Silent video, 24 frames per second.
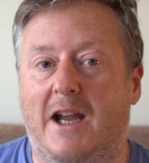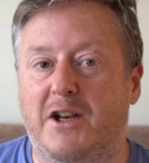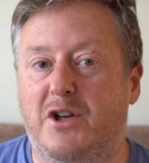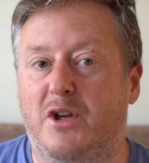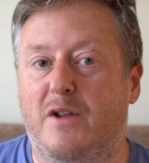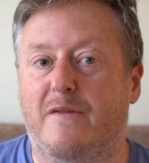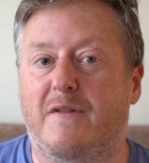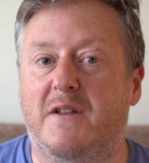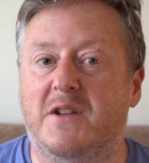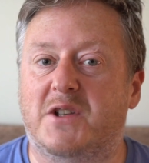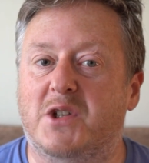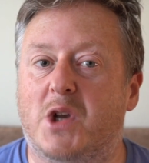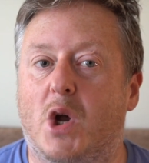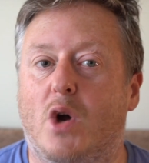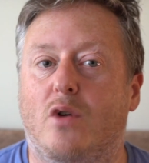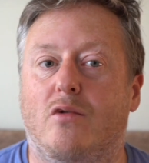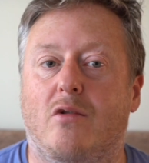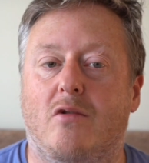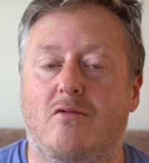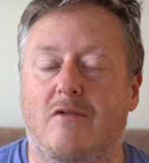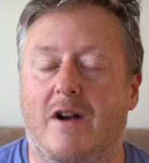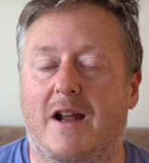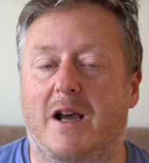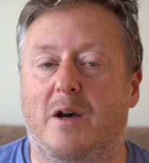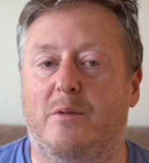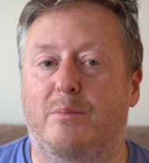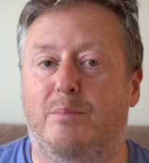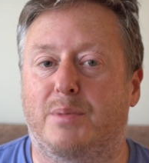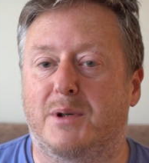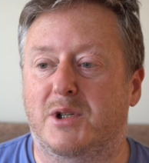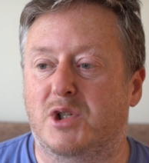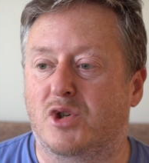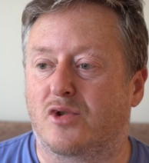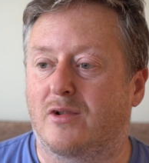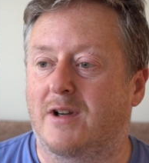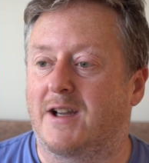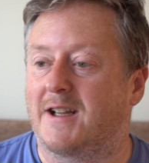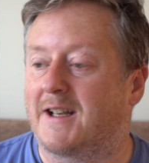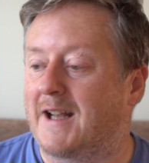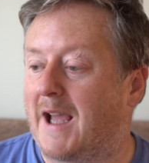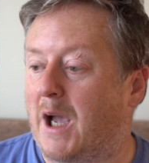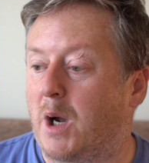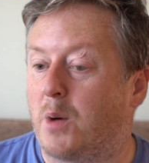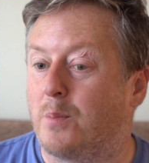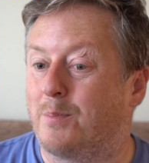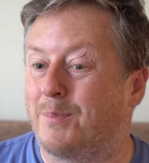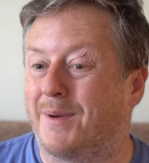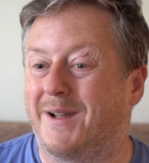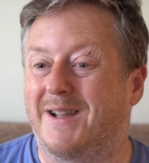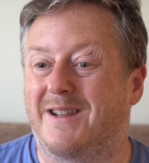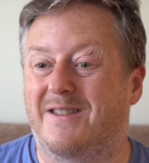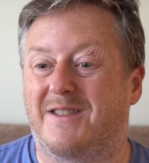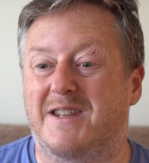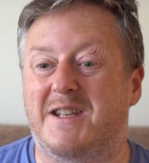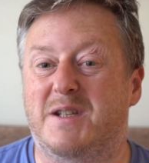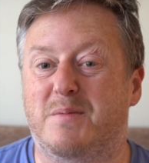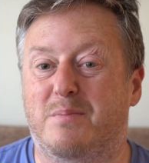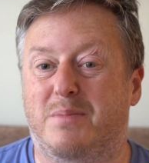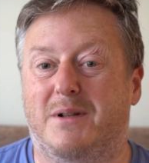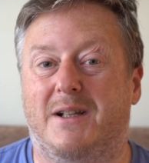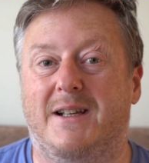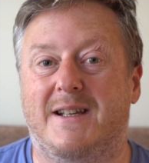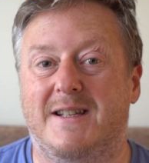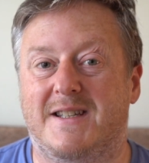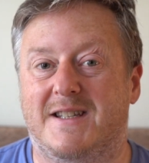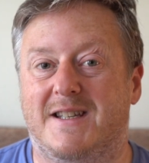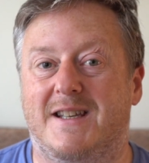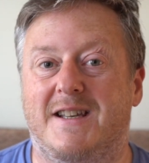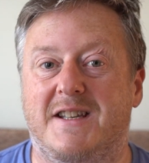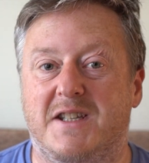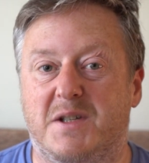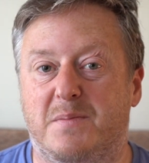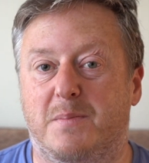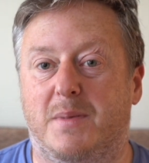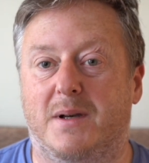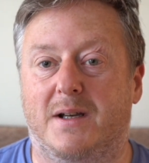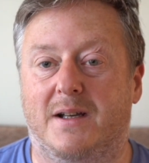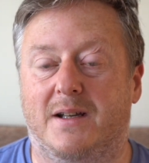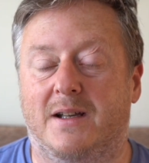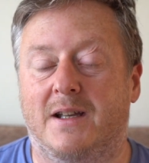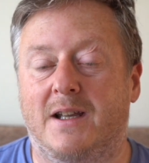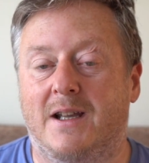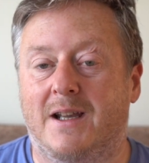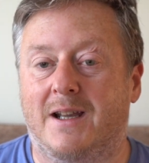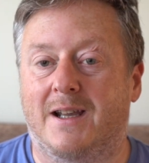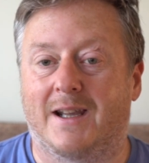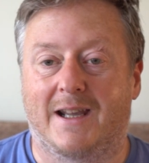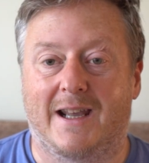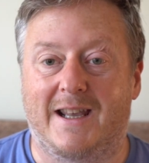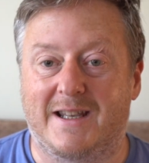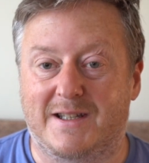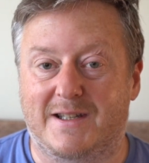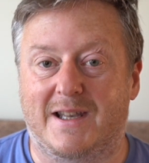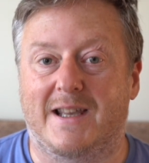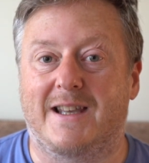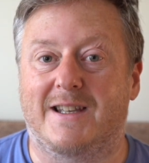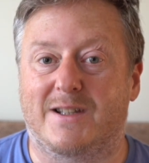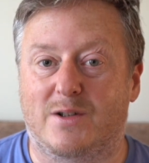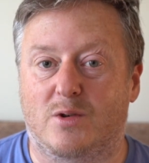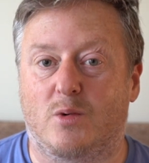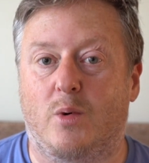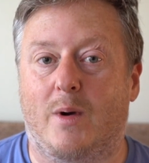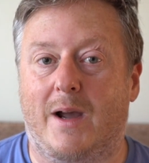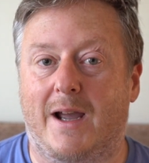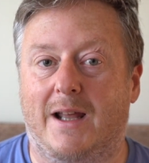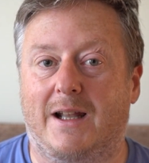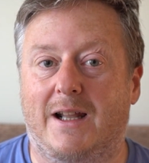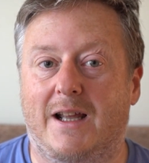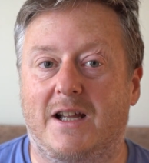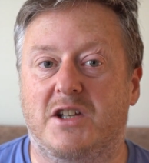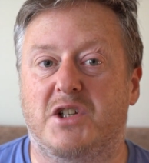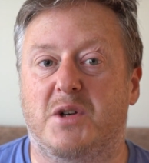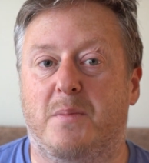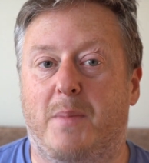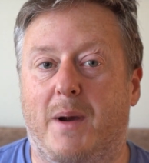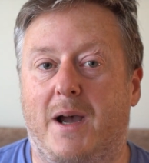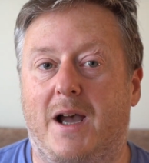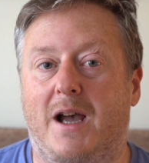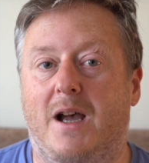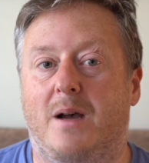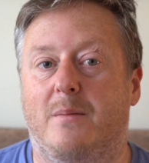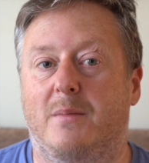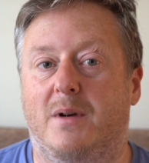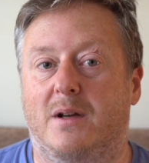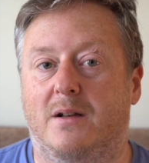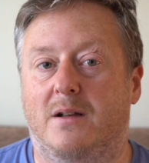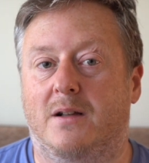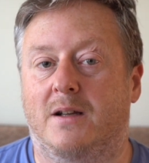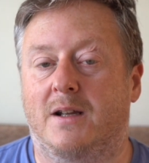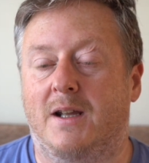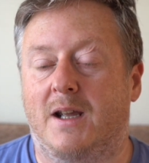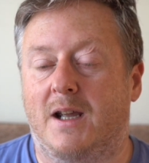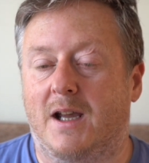I don't know if the tour around portrayed how big this place is, but it's quite a large apartment.